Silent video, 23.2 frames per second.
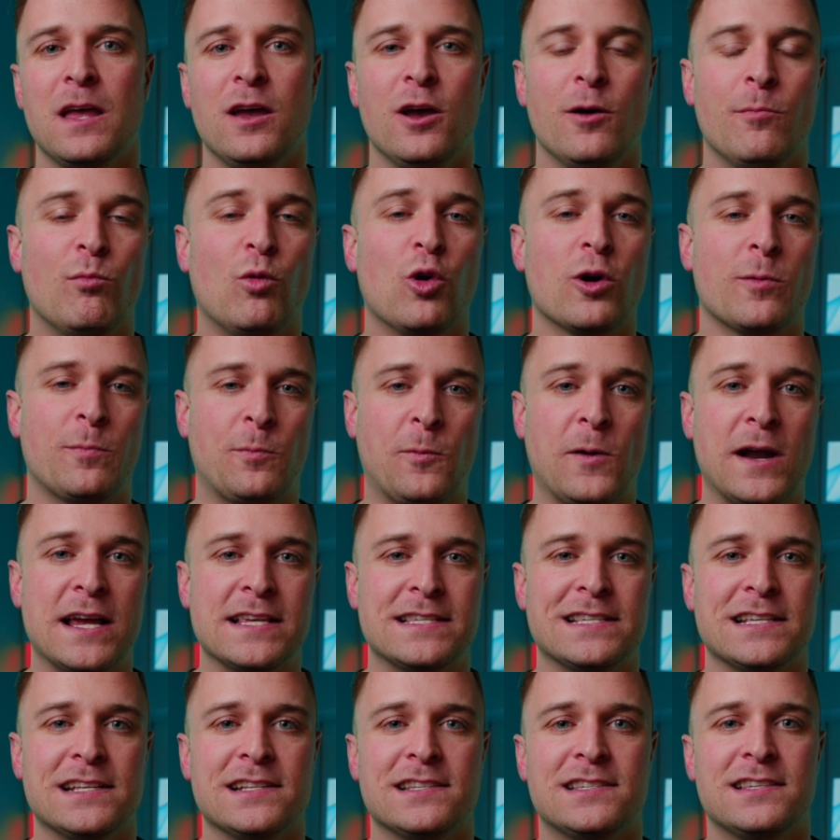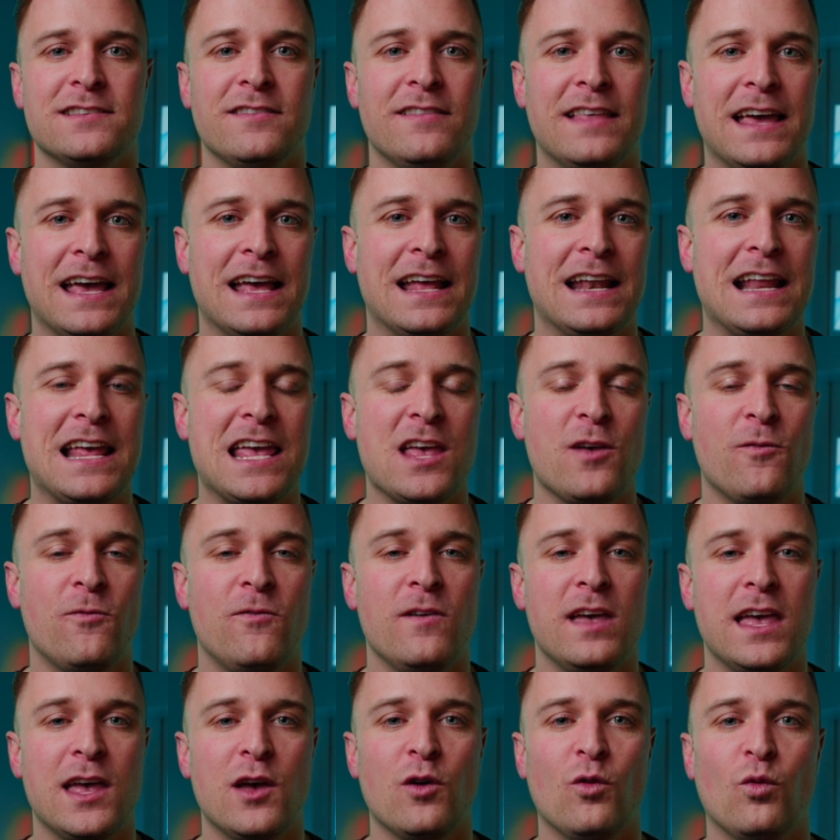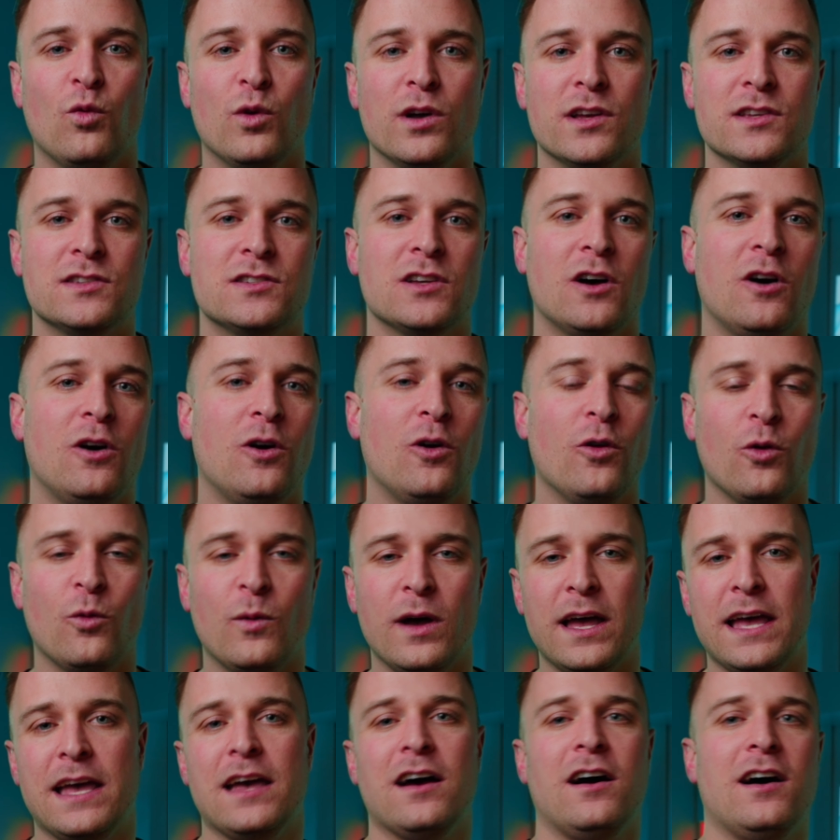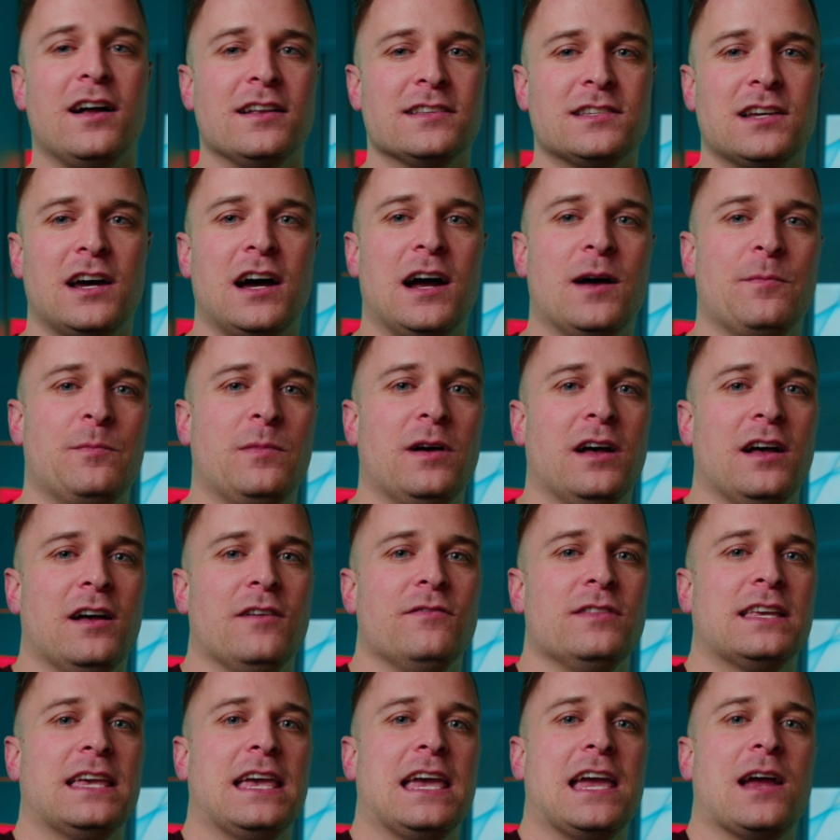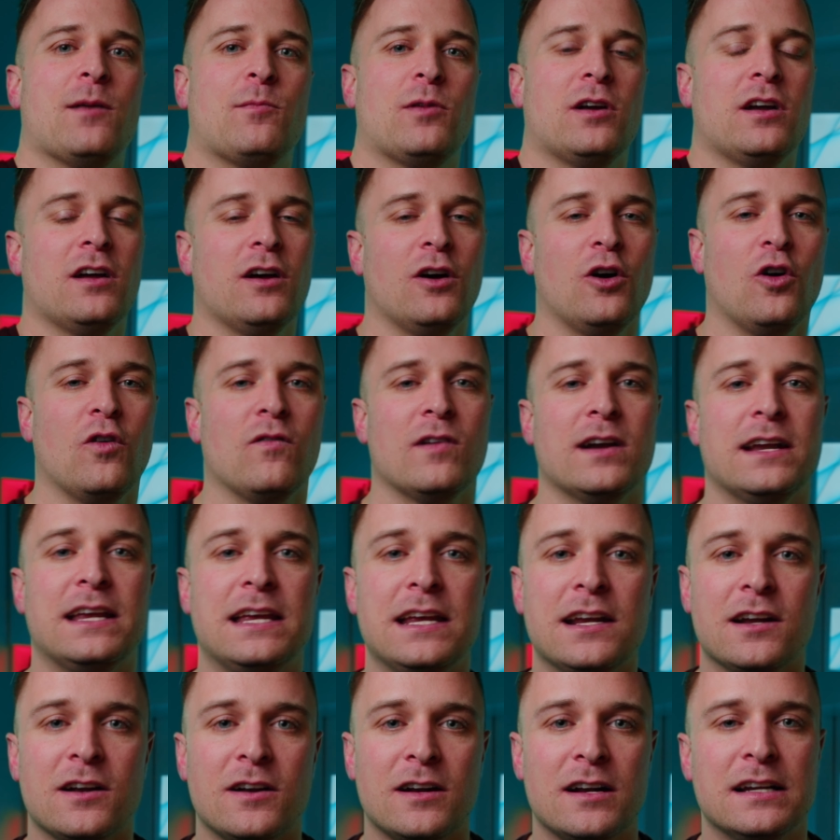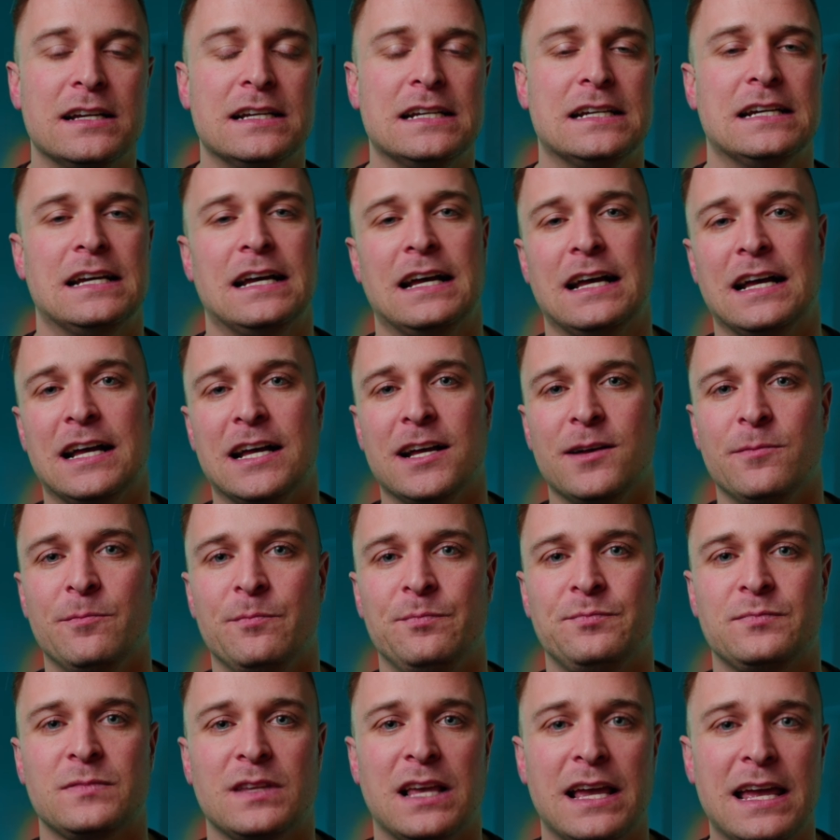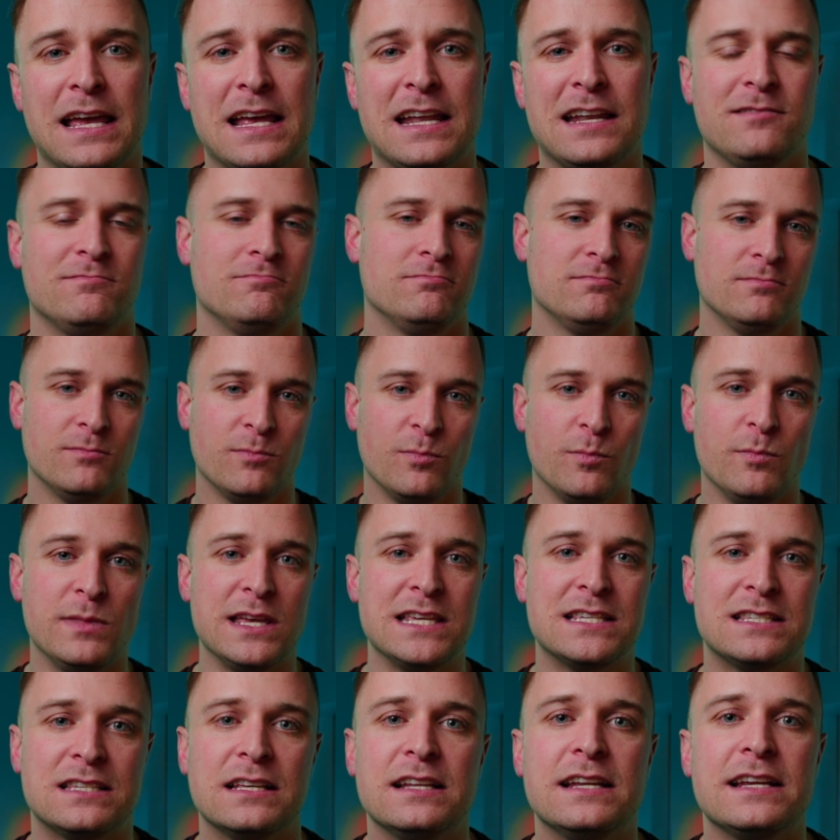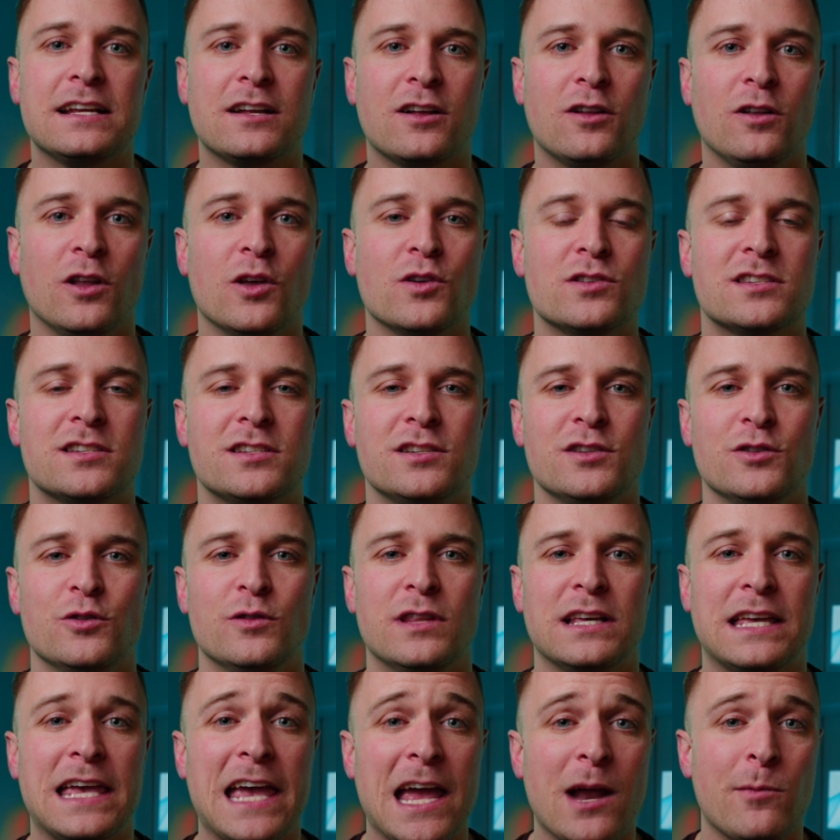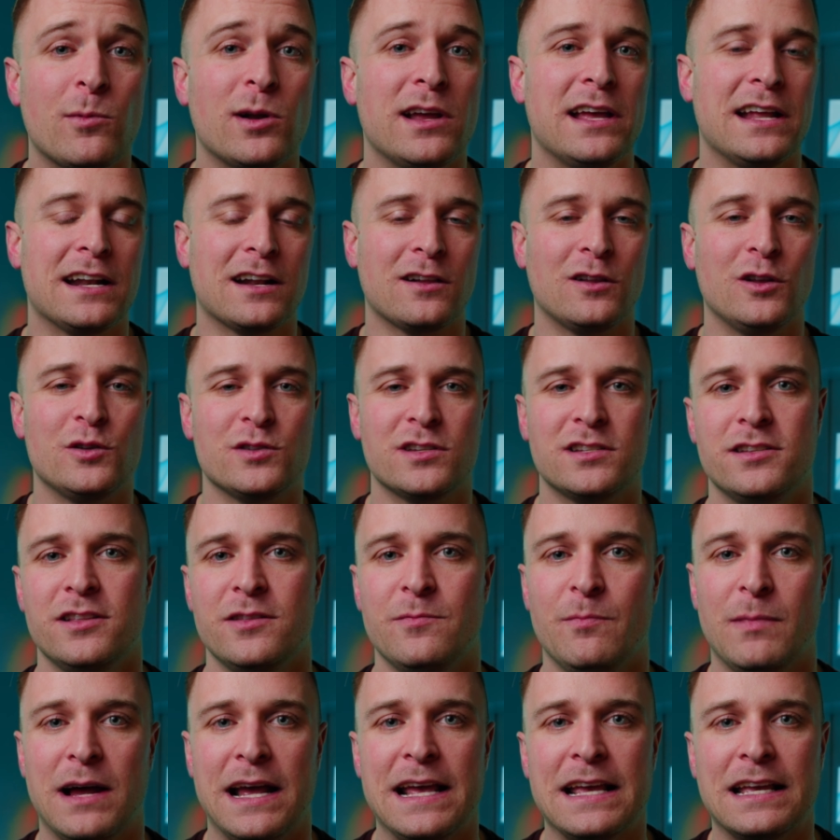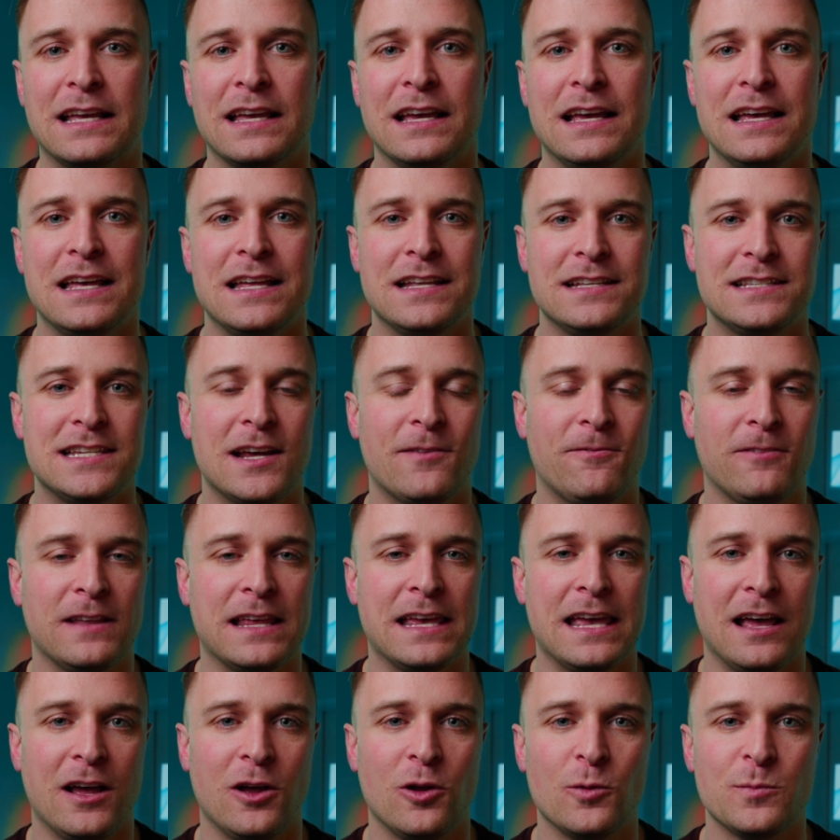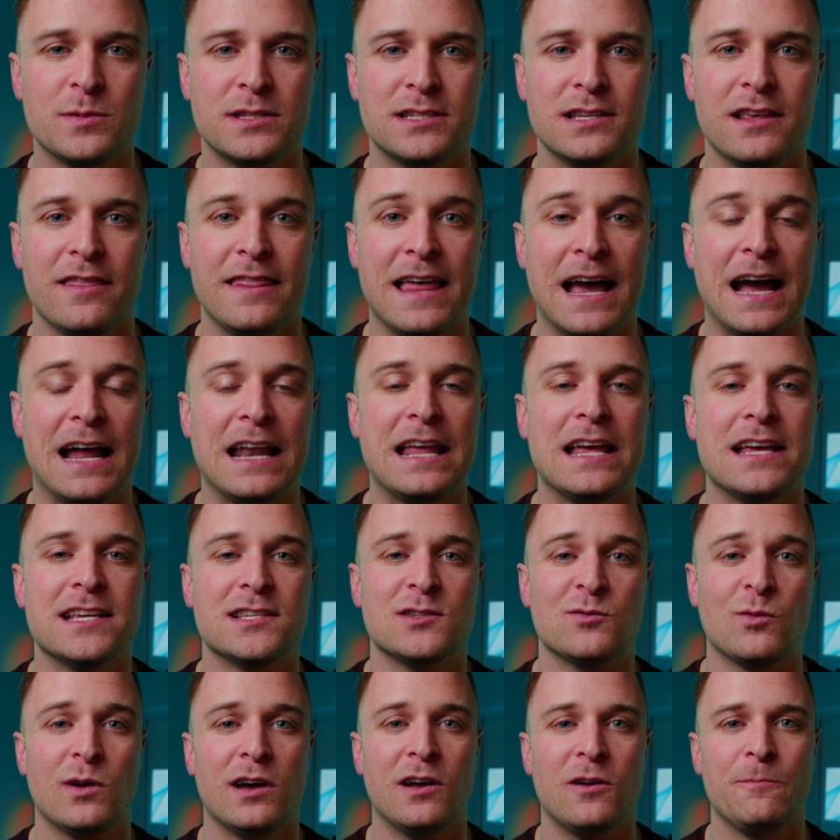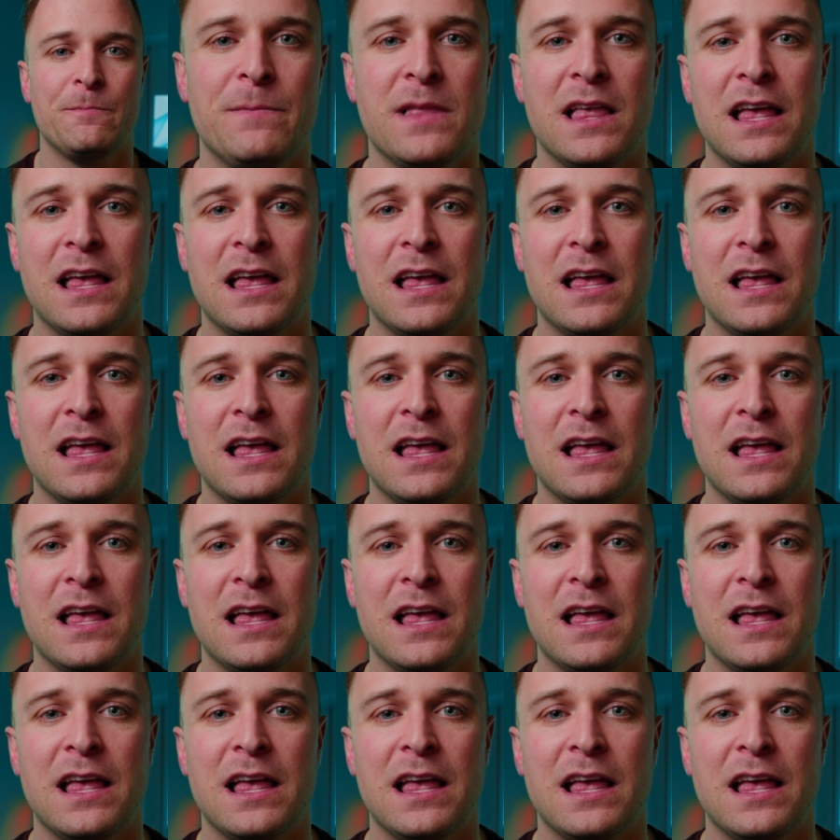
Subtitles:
more presence than if it was all the way on top of the camera over here. And me sitting close to the camera and close to the mic definitely helps that as well.